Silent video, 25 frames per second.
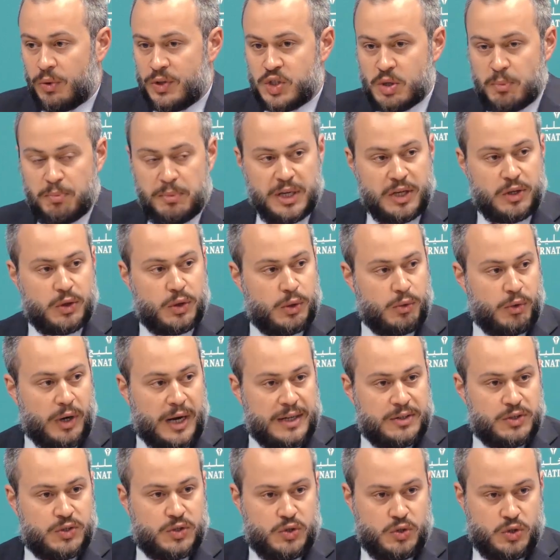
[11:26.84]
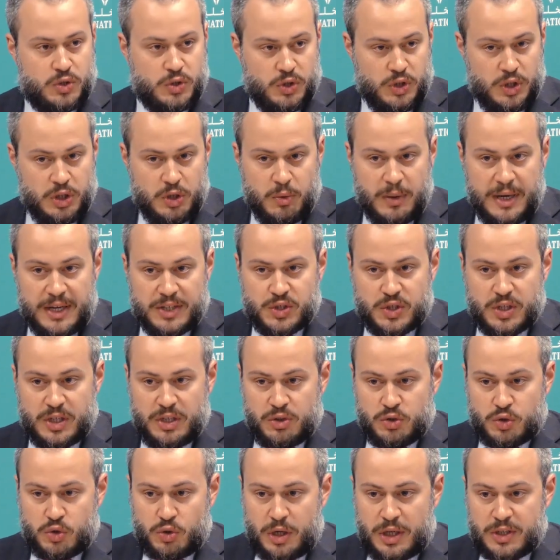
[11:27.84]
was a big threat to U.S.
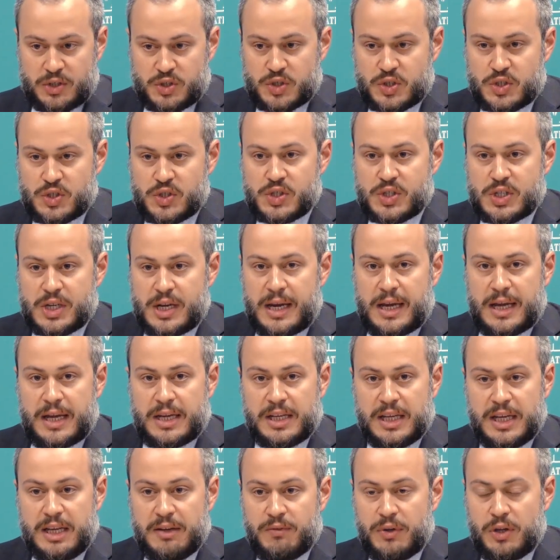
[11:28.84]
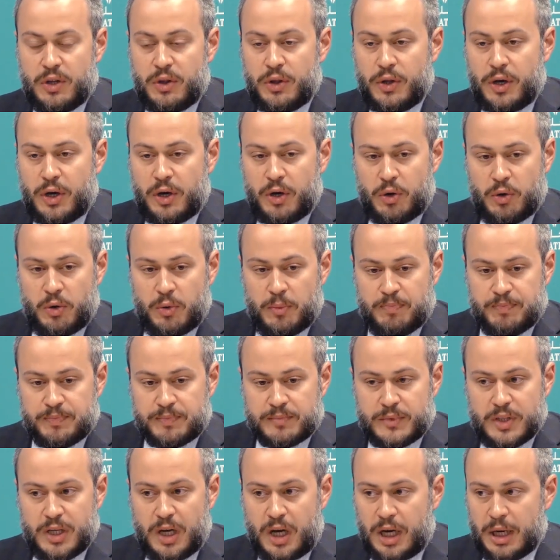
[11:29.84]
interests. And even though
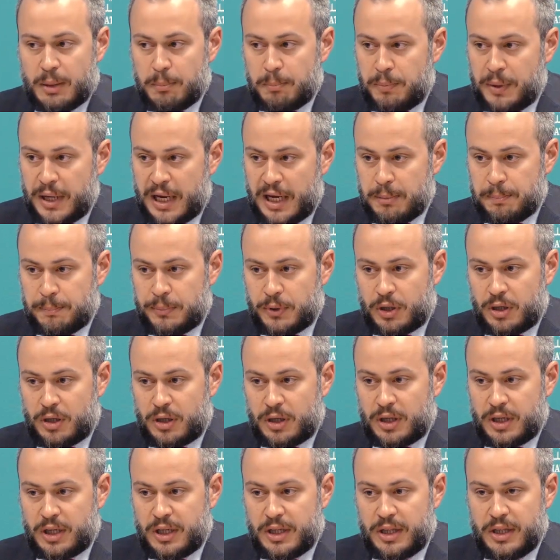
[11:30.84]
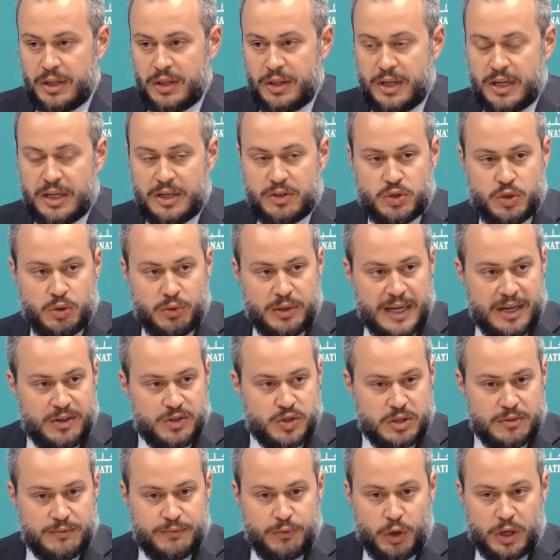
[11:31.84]
on paper, the
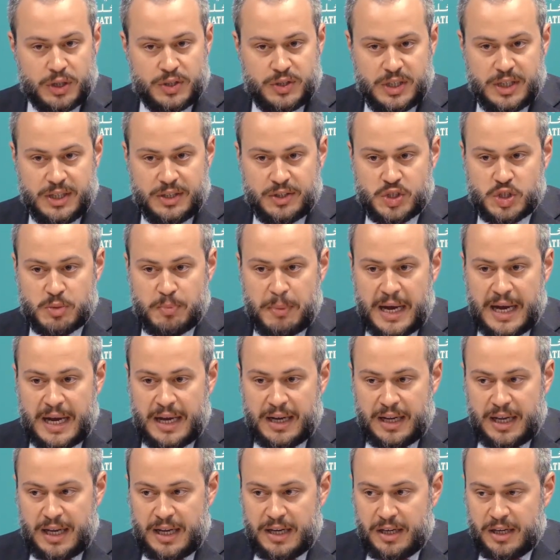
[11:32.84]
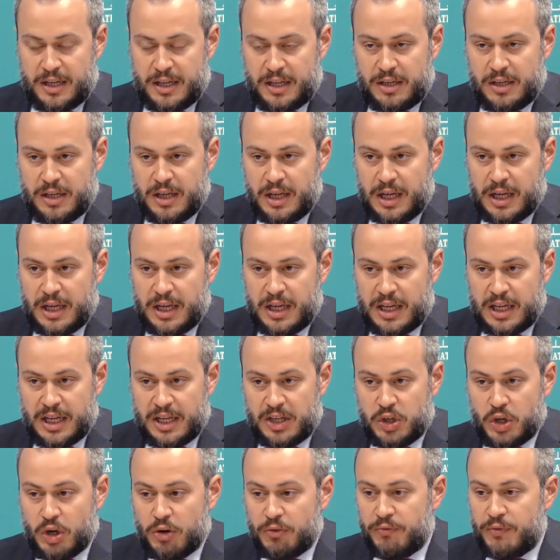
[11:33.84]
2014 spat ended
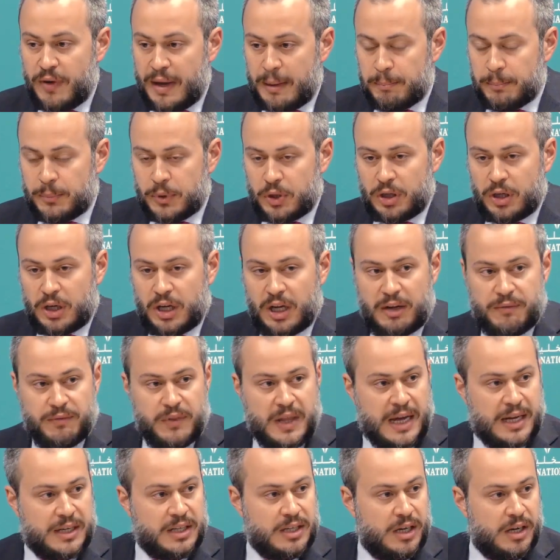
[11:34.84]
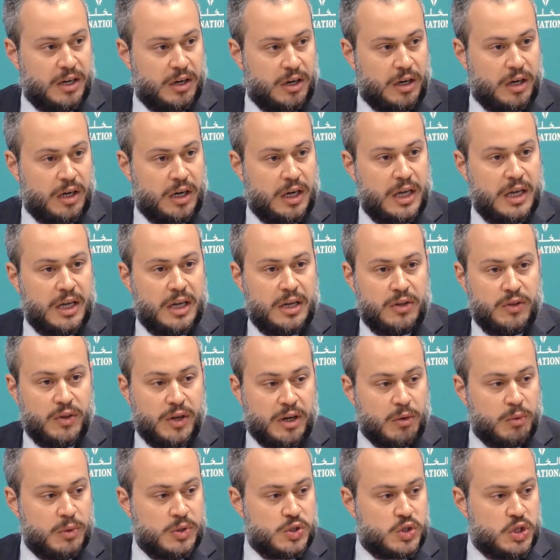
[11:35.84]
in November of that year,
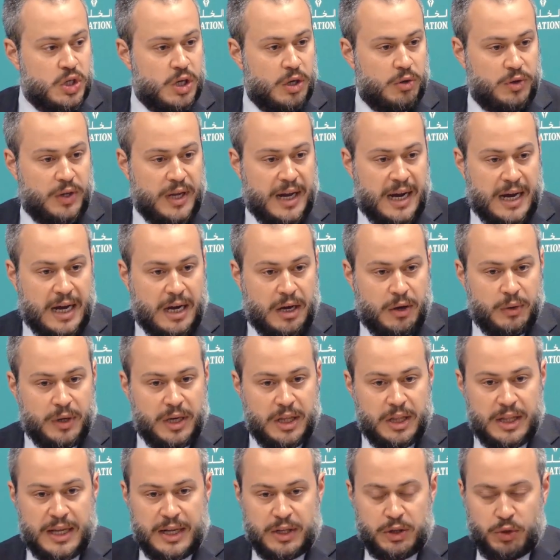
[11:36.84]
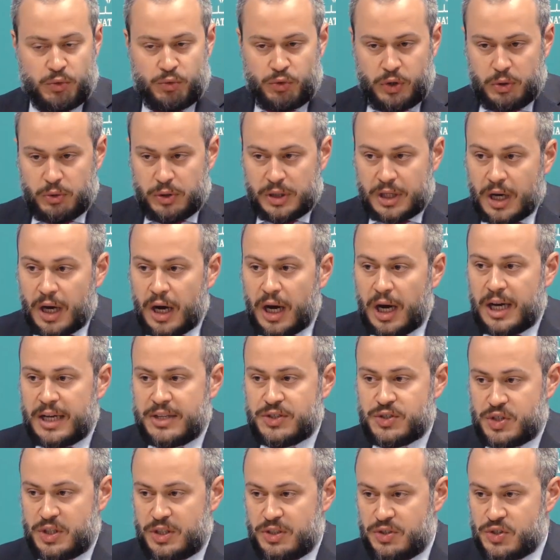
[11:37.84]
there was no doubt that the root
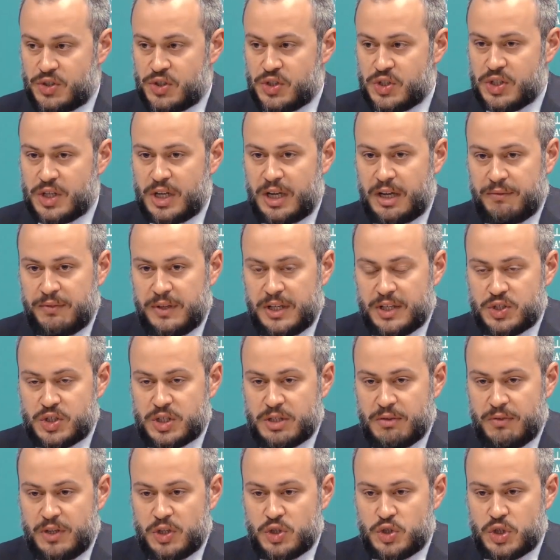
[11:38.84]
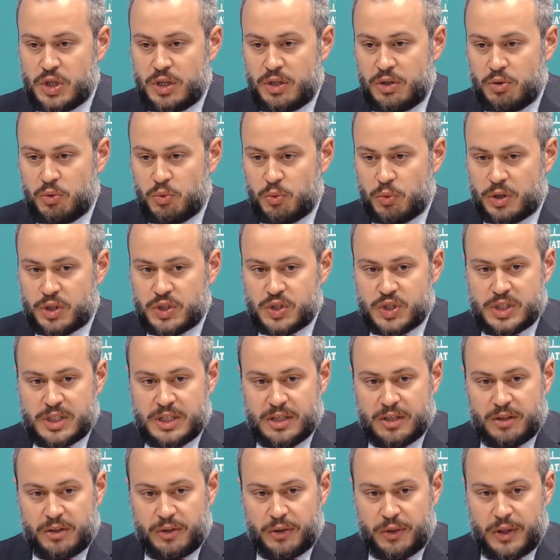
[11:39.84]
causes of this division were
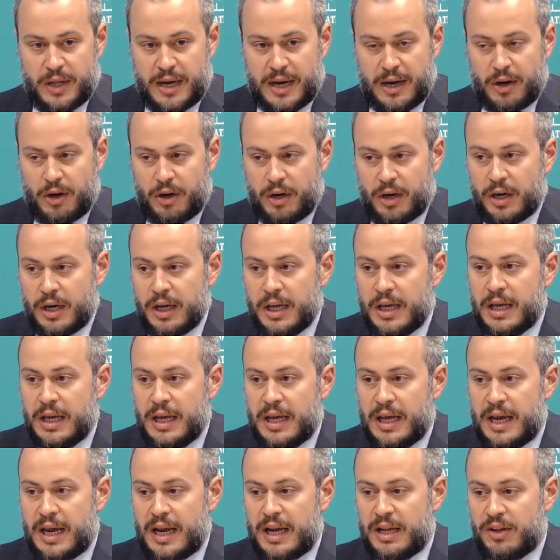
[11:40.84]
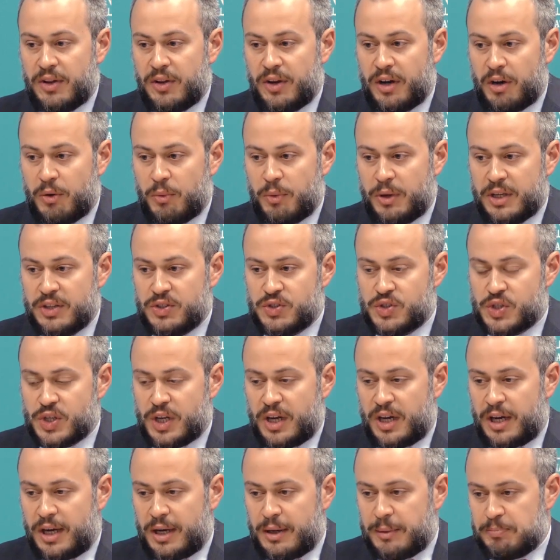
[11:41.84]
still there, and there
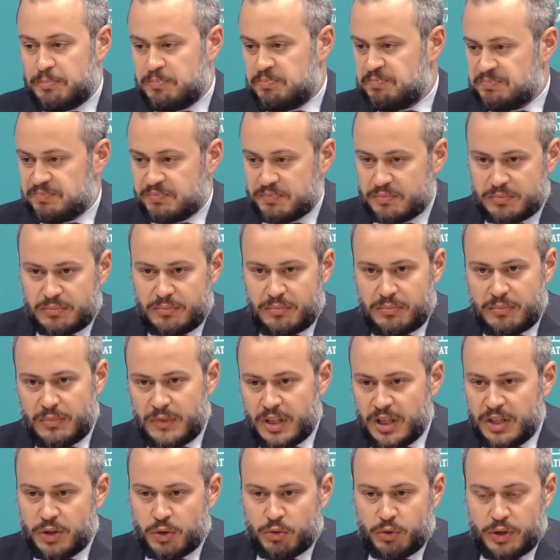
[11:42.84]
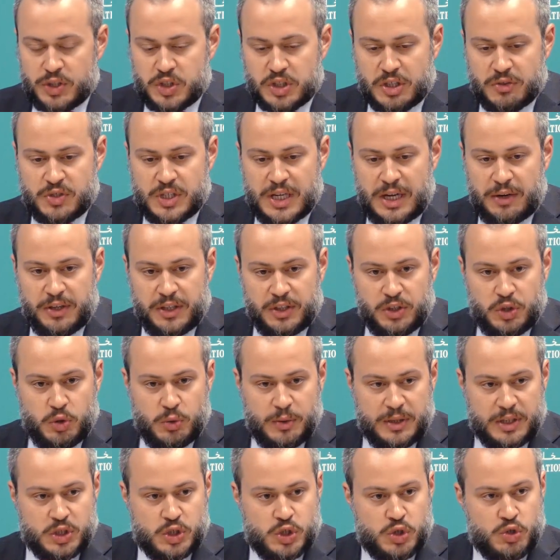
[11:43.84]
was the risk of sounding
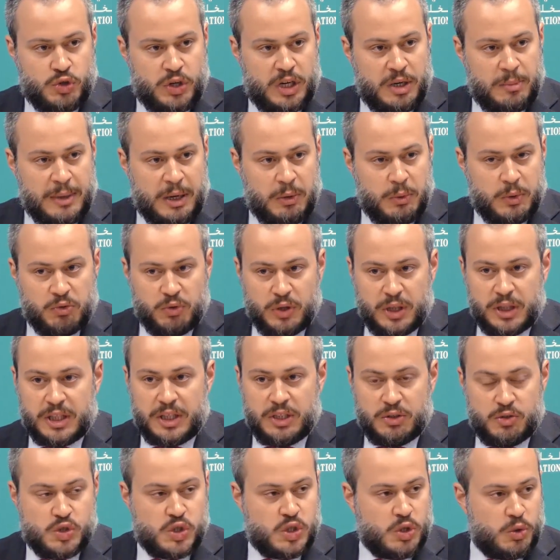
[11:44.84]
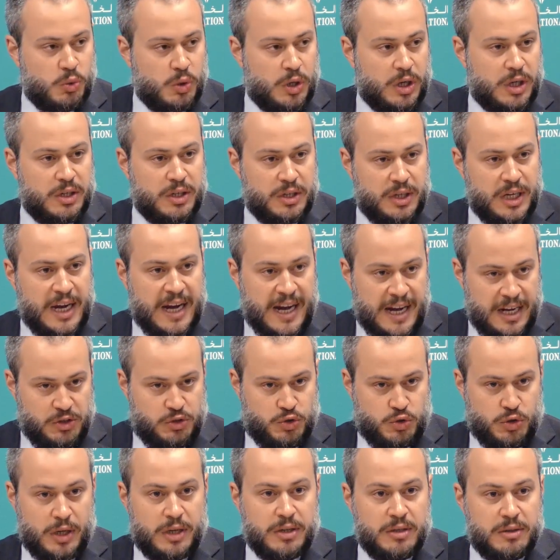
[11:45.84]
too extreme, I would really use the word
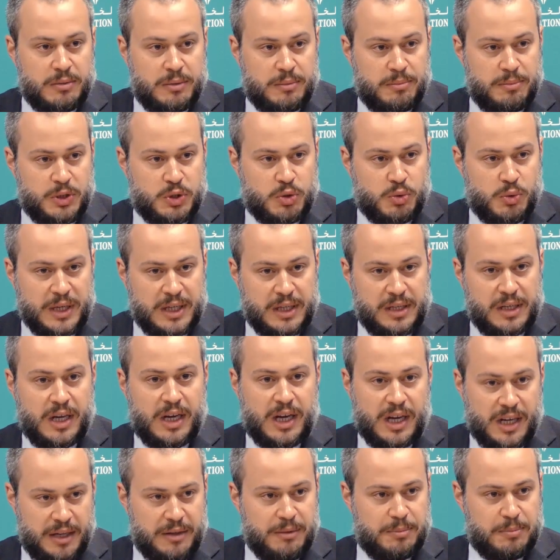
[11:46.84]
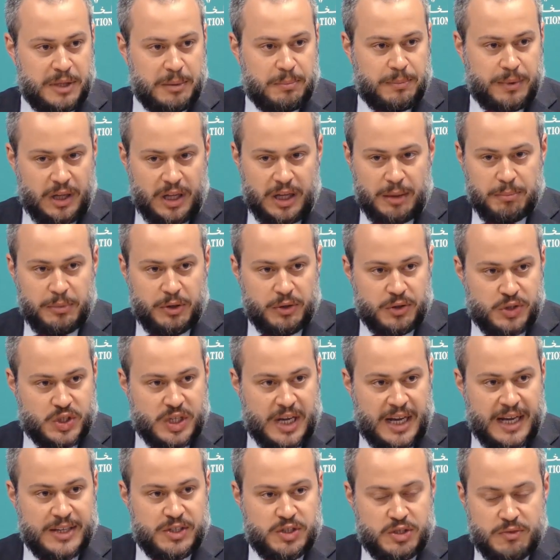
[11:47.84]
hatred between people on both
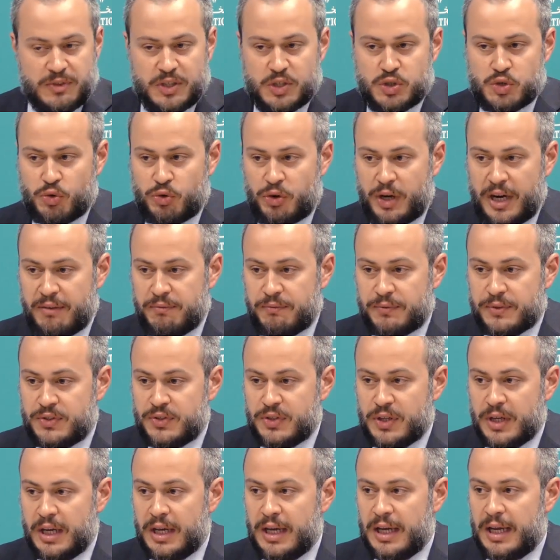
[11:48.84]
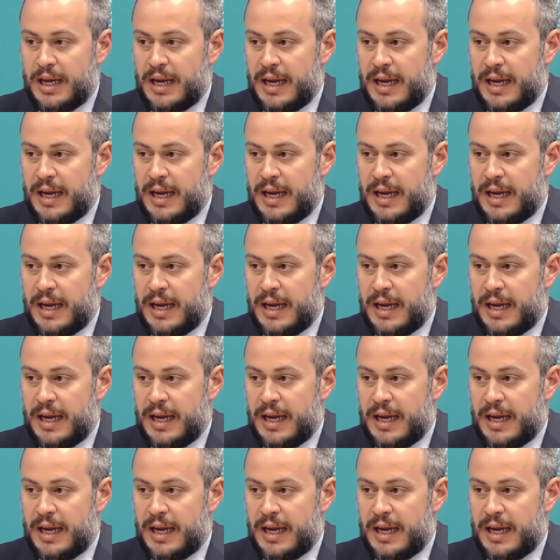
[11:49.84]
sides of this rift.